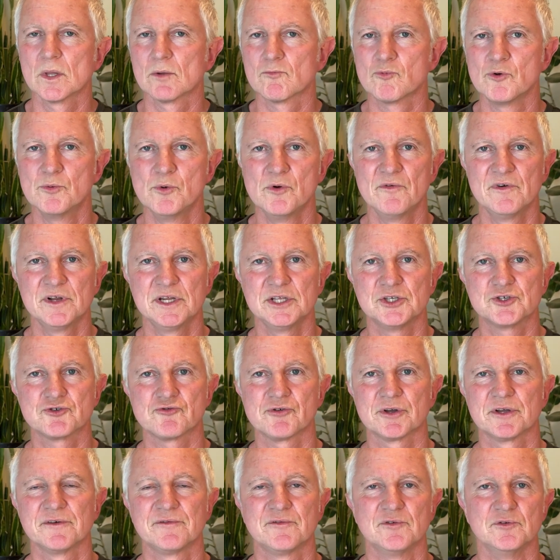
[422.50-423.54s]
Remove any
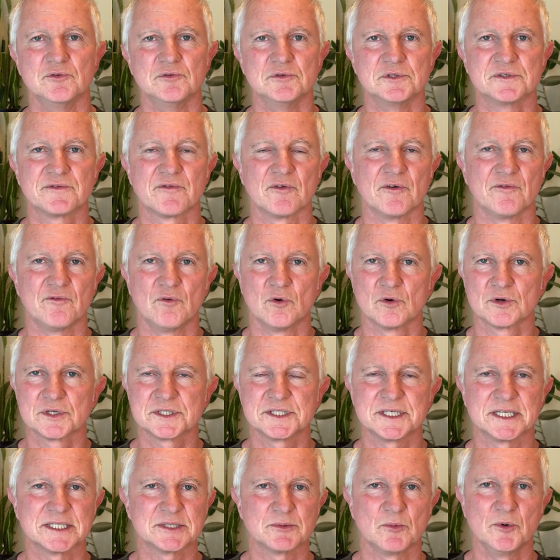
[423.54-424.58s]
trigger foods for 4 to
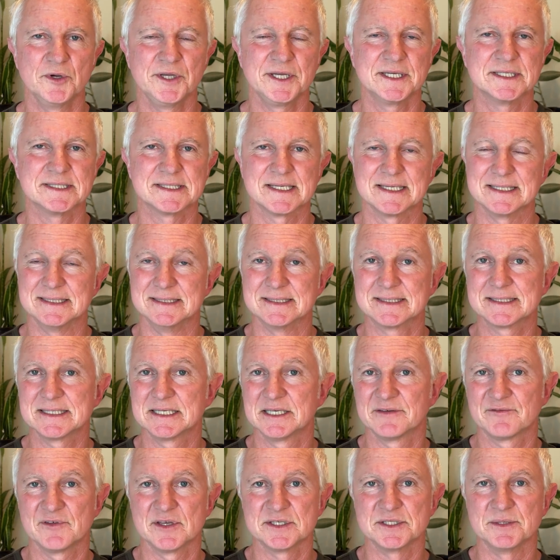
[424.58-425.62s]
6 weeks and see if there's